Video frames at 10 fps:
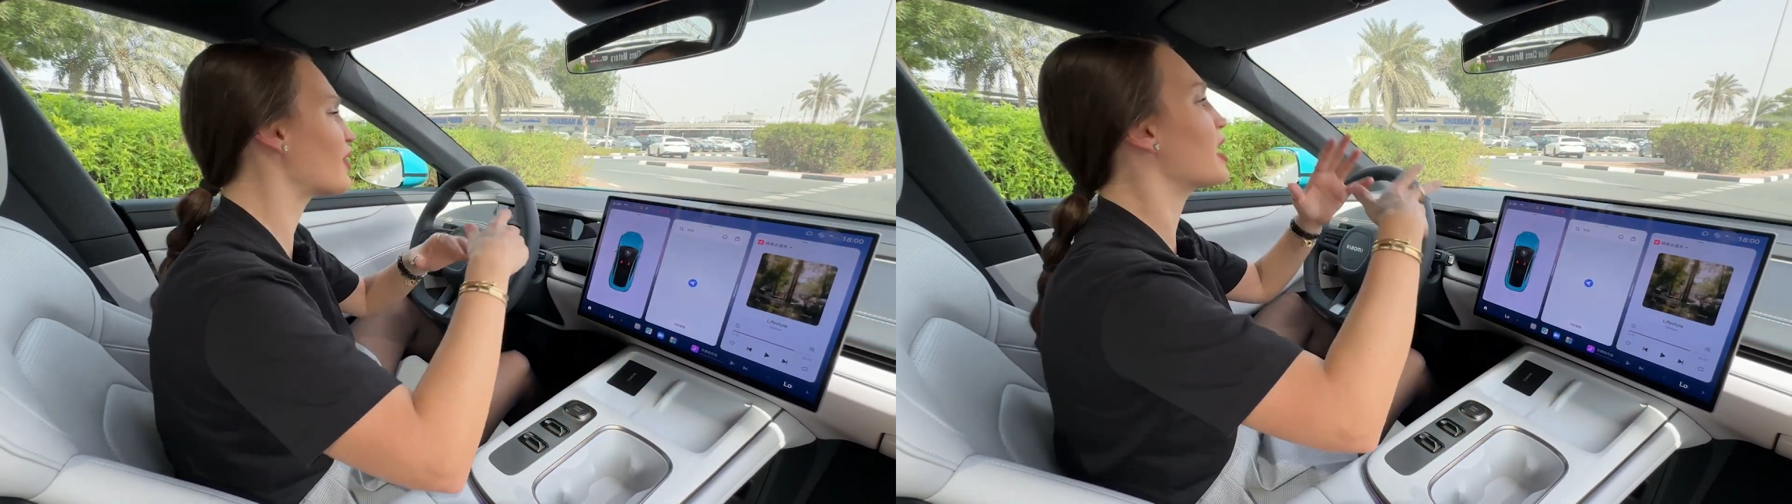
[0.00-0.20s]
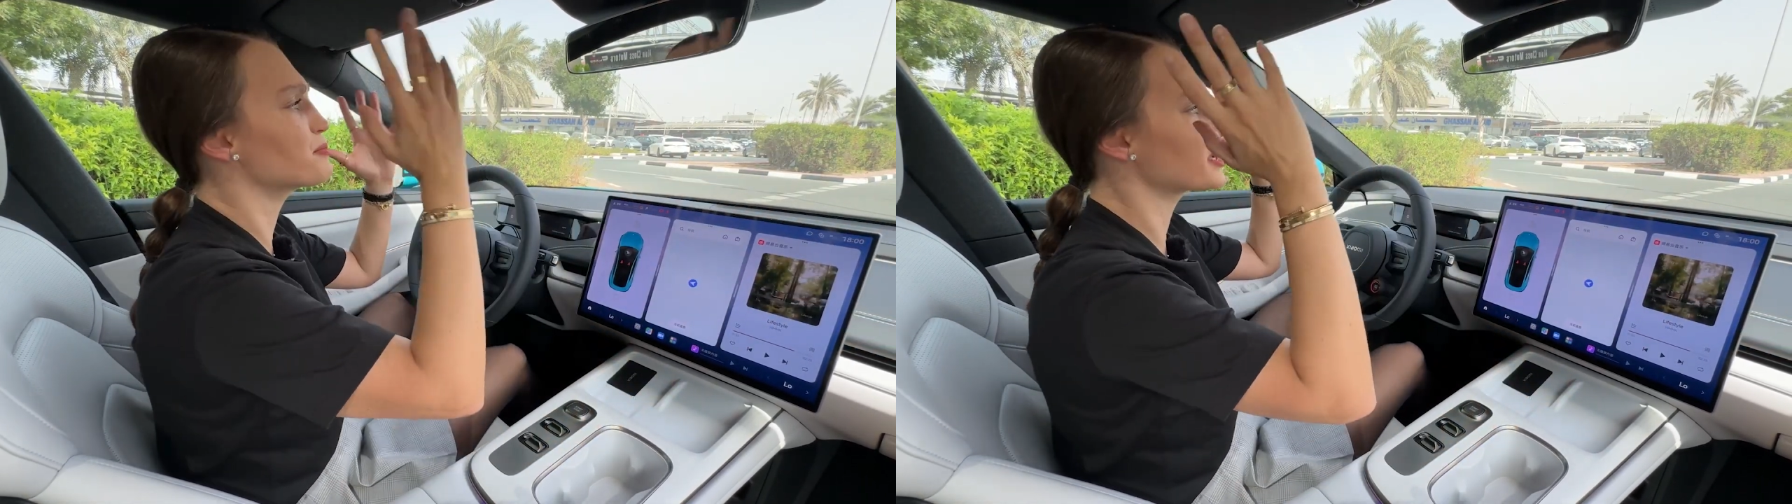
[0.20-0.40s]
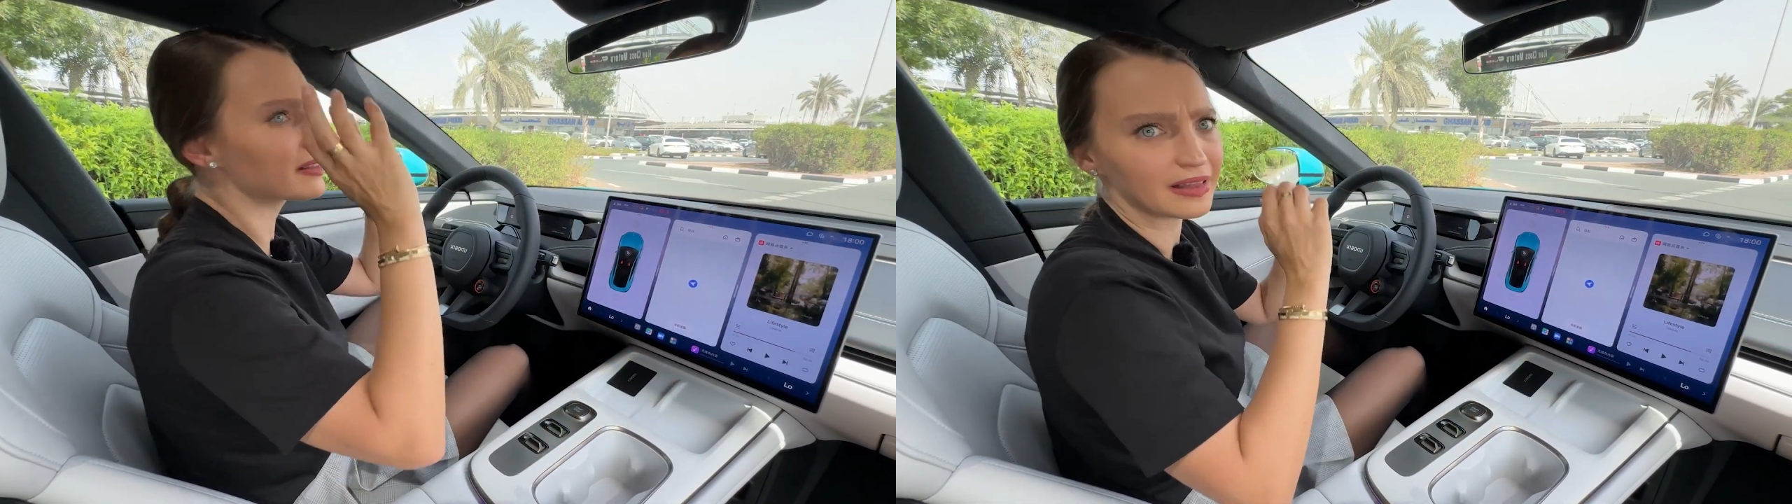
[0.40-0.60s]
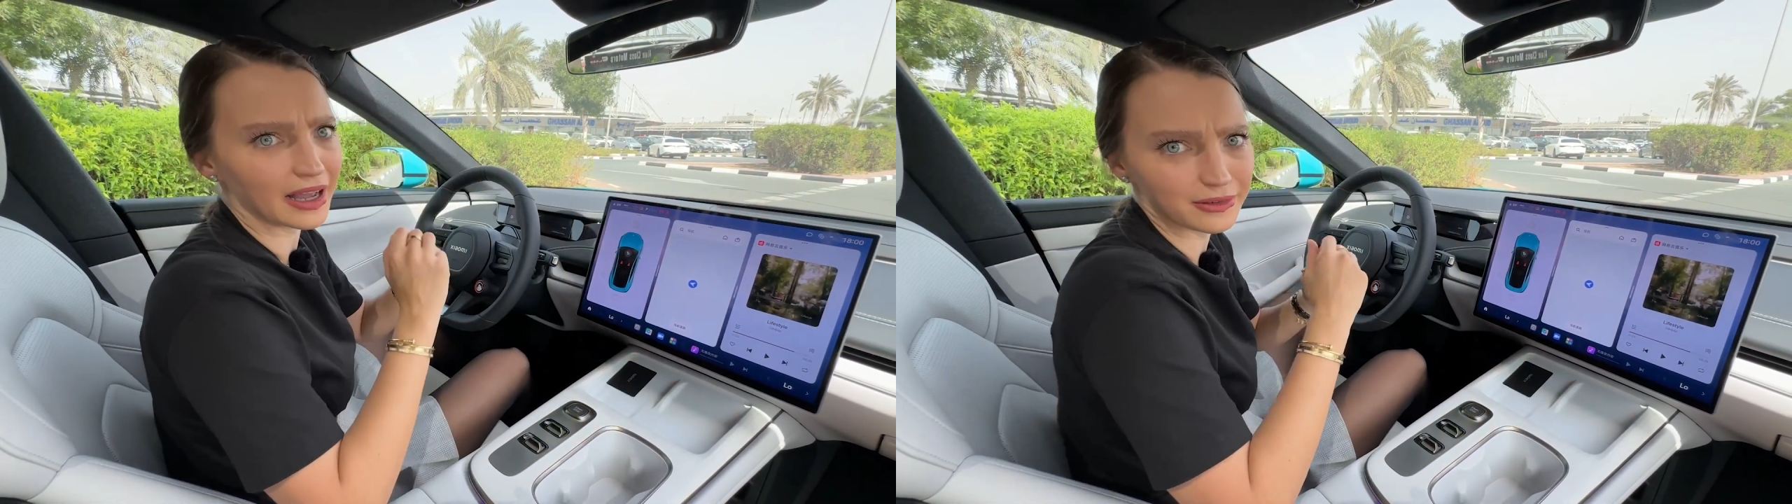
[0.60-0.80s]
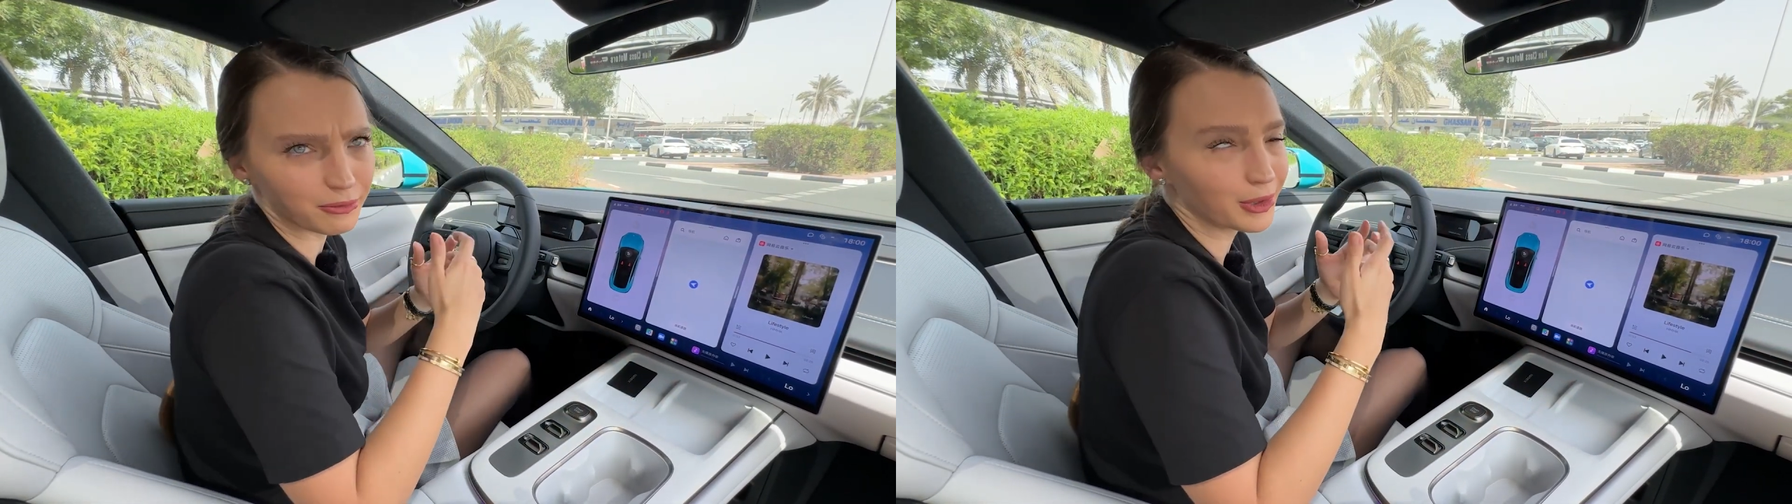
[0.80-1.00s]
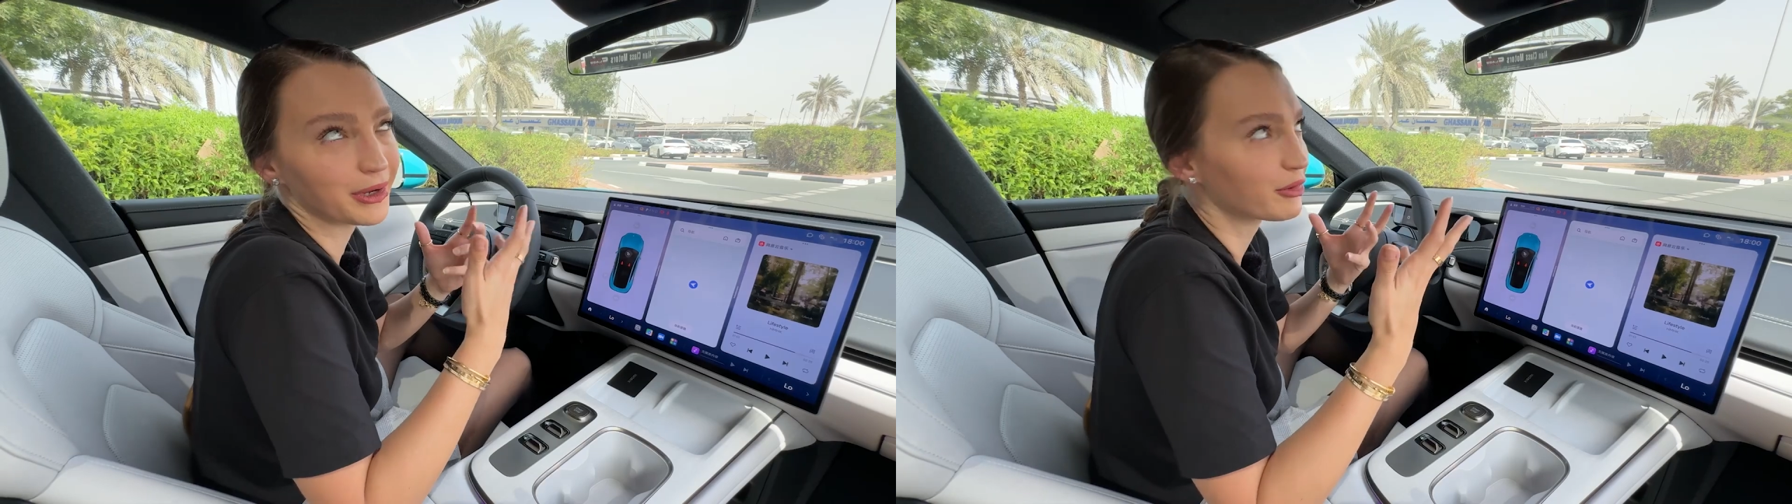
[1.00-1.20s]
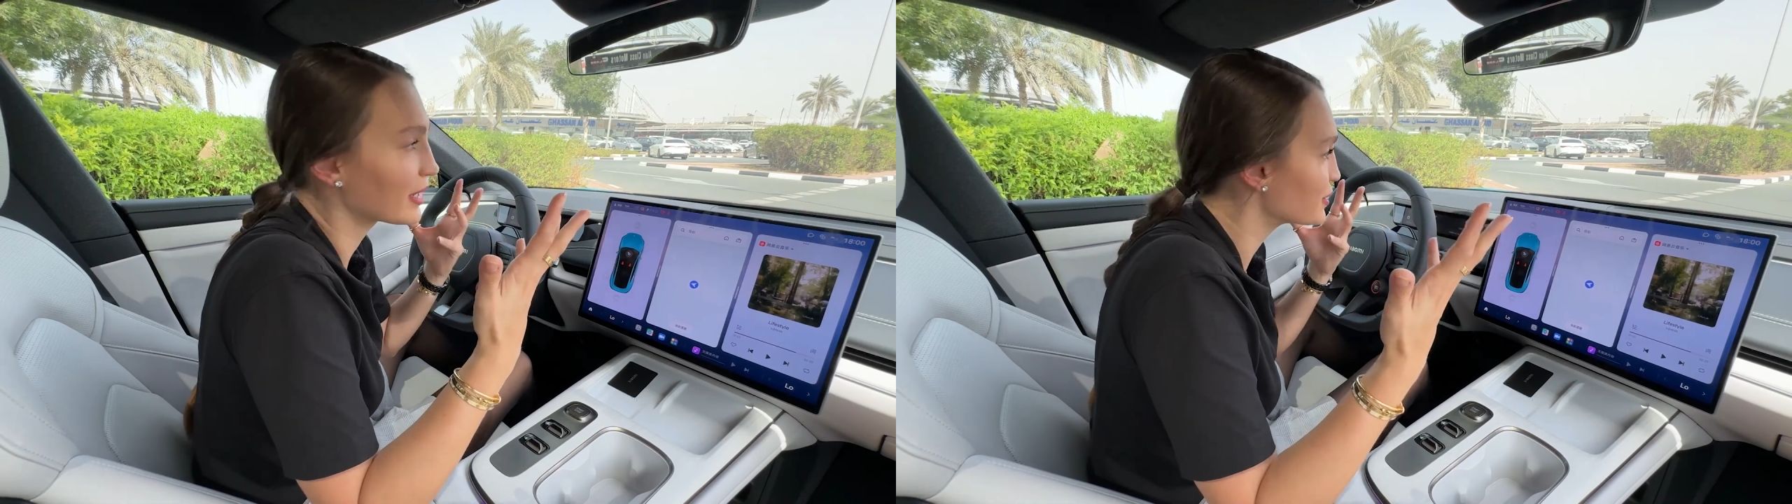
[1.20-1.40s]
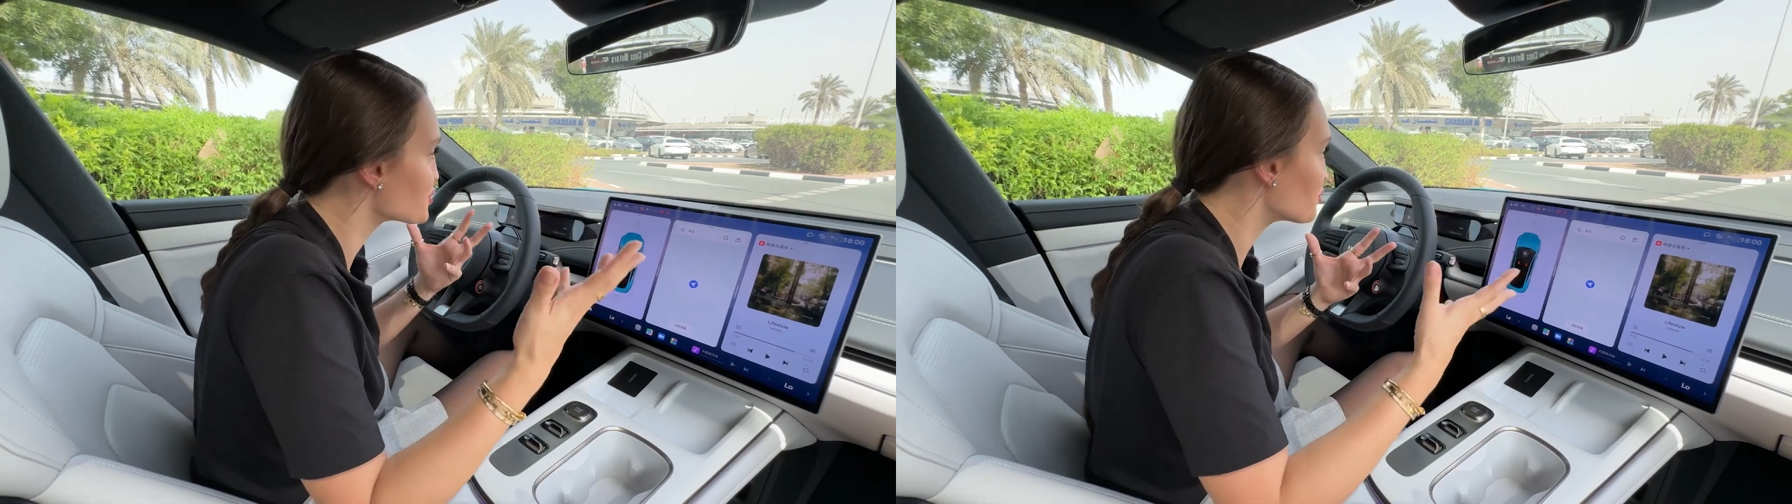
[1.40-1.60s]
ambient light or whatever
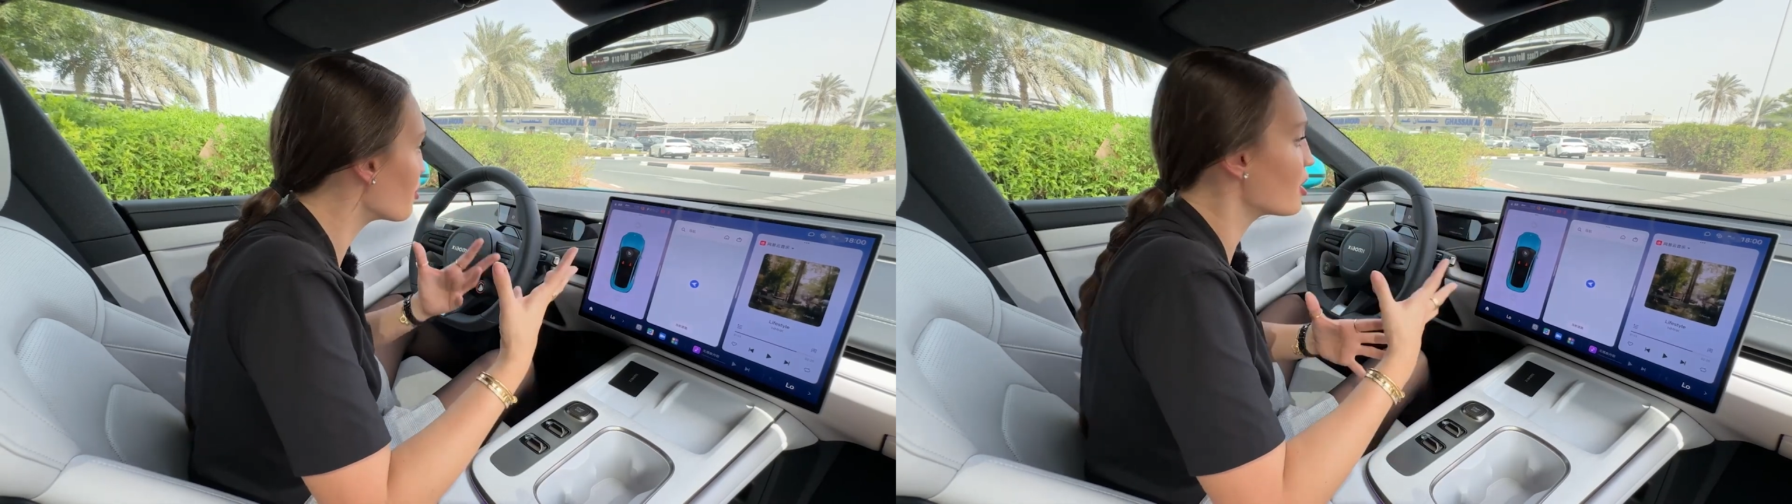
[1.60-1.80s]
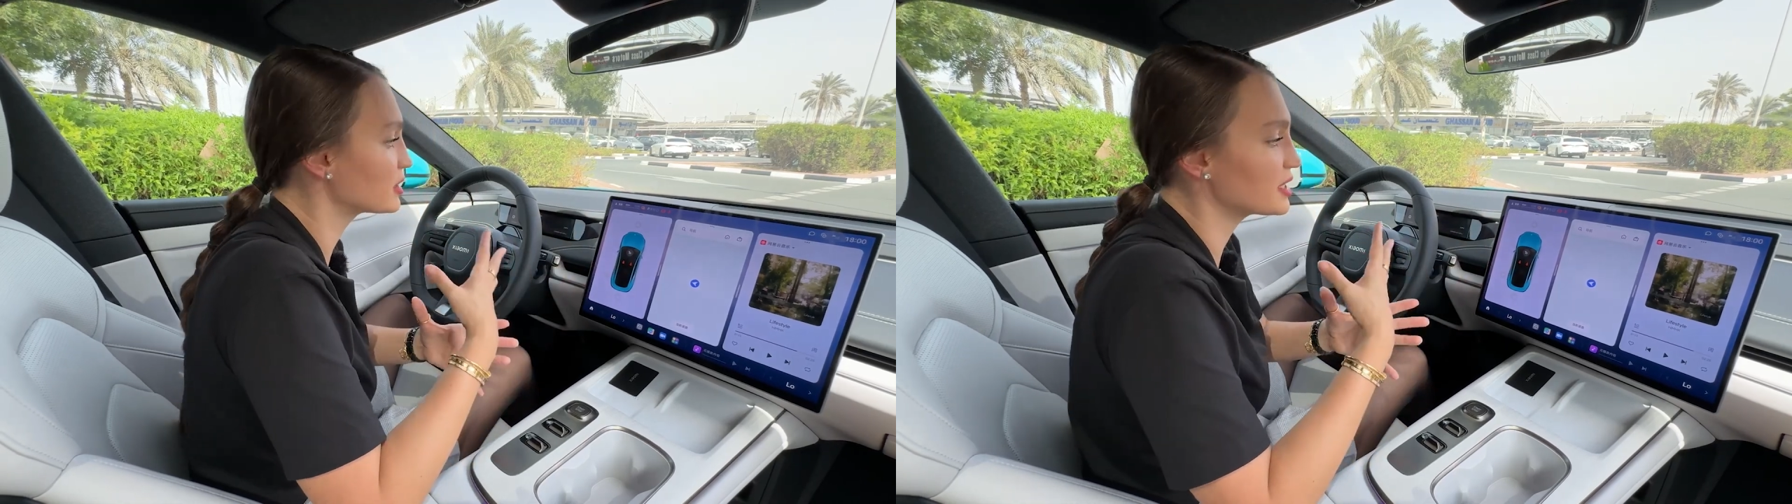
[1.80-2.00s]
else you want